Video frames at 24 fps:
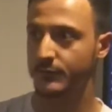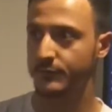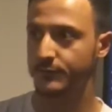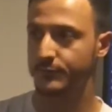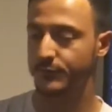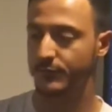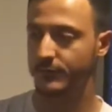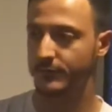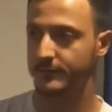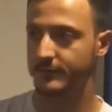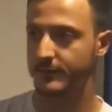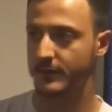
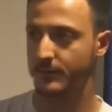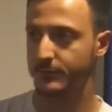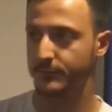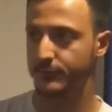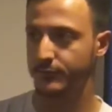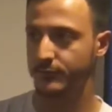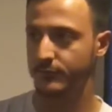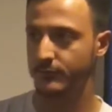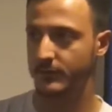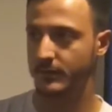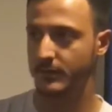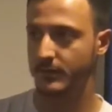for
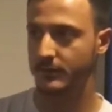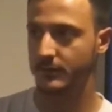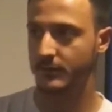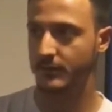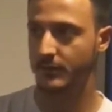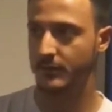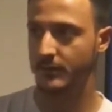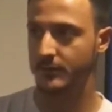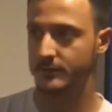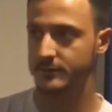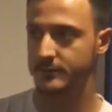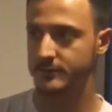example, a
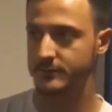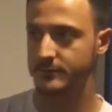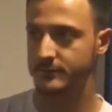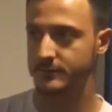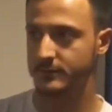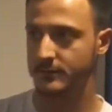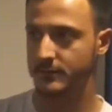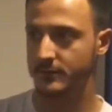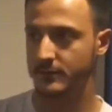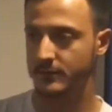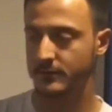large